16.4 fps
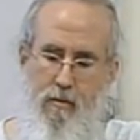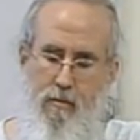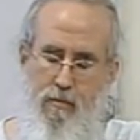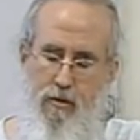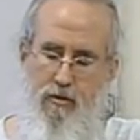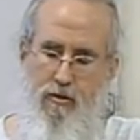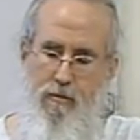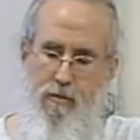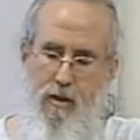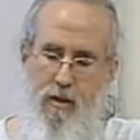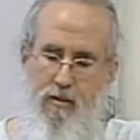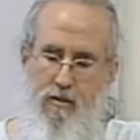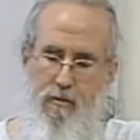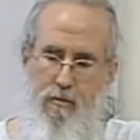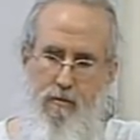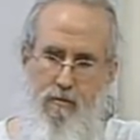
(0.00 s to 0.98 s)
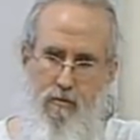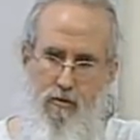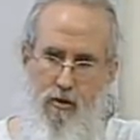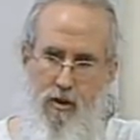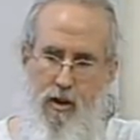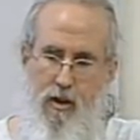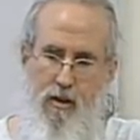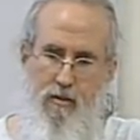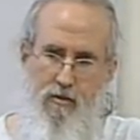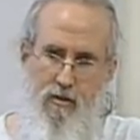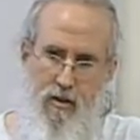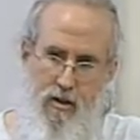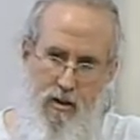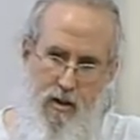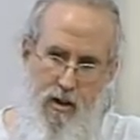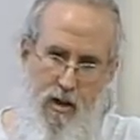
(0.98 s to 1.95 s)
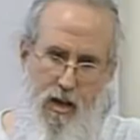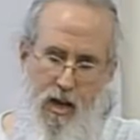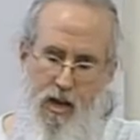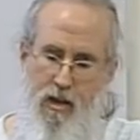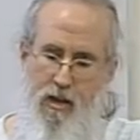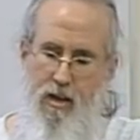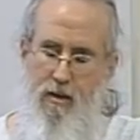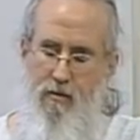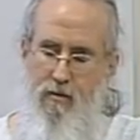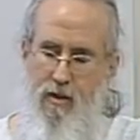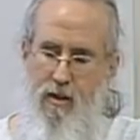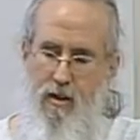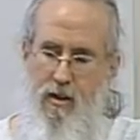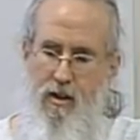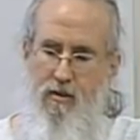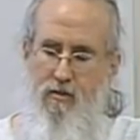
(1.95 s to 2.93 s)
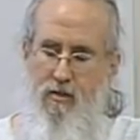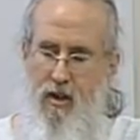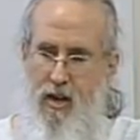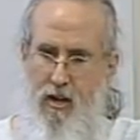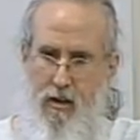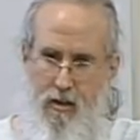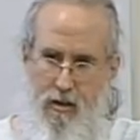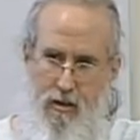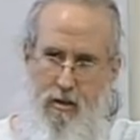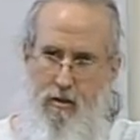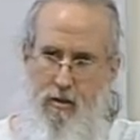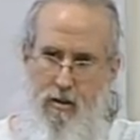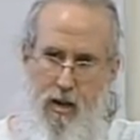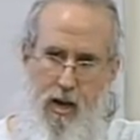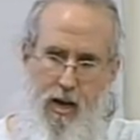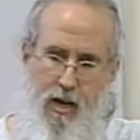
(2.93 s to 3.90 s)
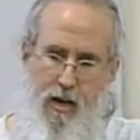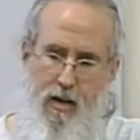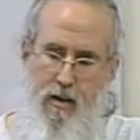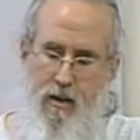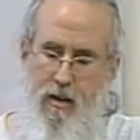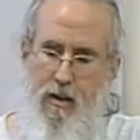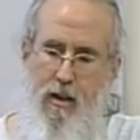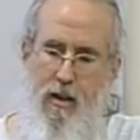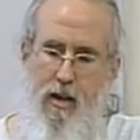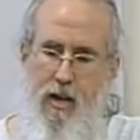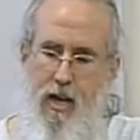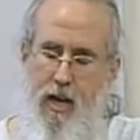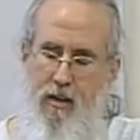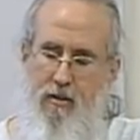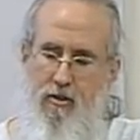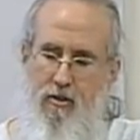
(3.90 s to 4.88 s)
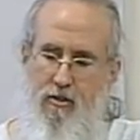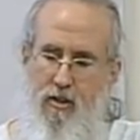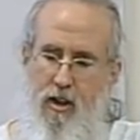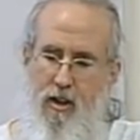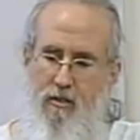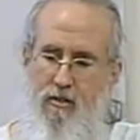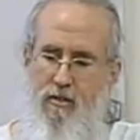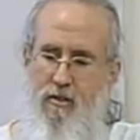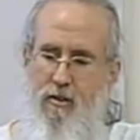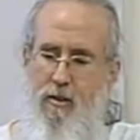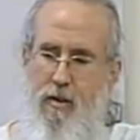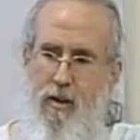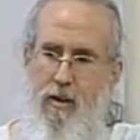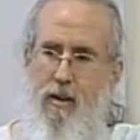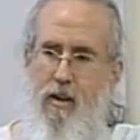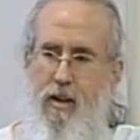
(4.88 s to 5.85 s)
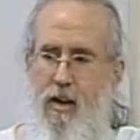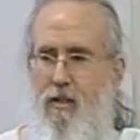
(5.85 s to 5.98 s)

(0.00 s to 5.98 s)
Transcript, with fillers: puts him on some drugs and and gives and he's got a good diet and exercise and so on,